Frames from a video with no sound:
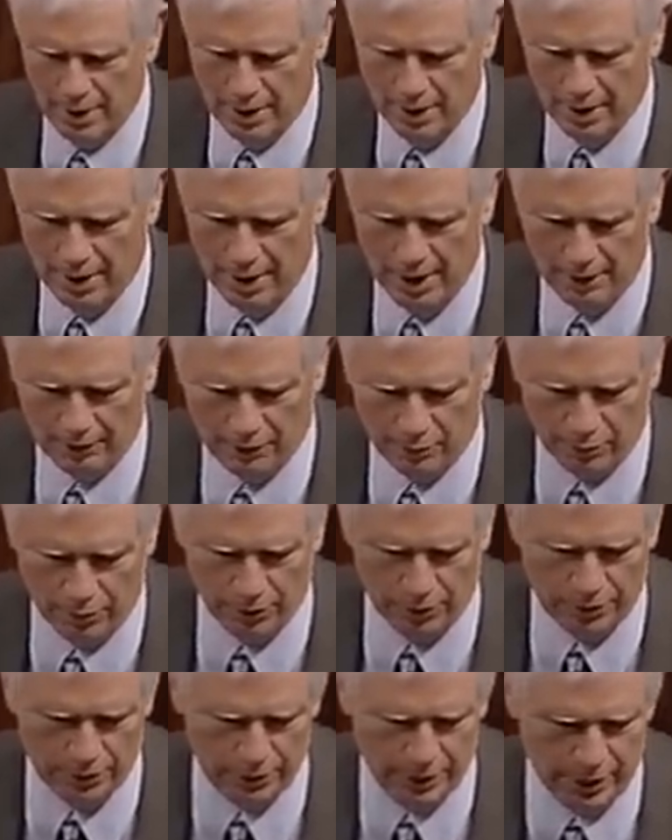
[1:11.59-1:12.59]

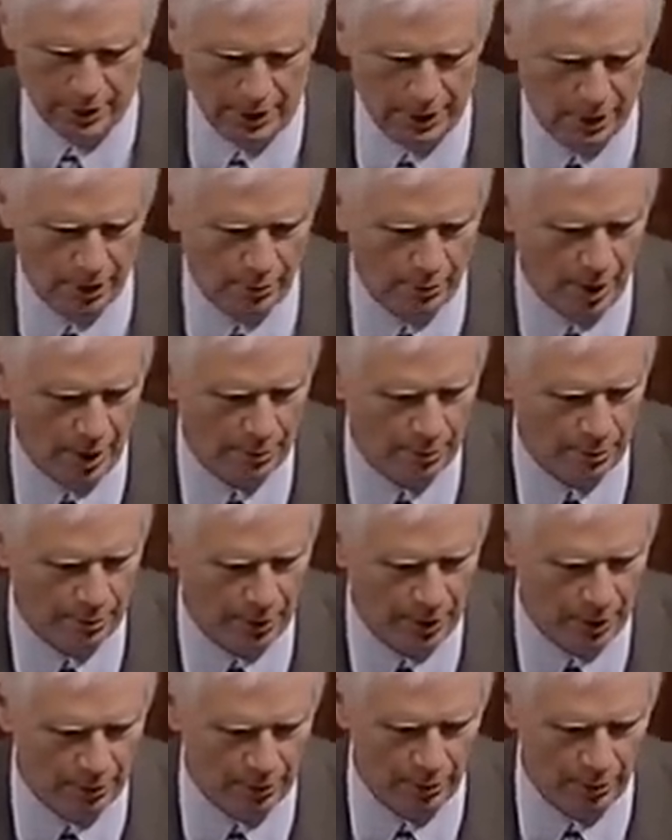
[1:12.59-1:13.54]
afterwards. Here are my prepared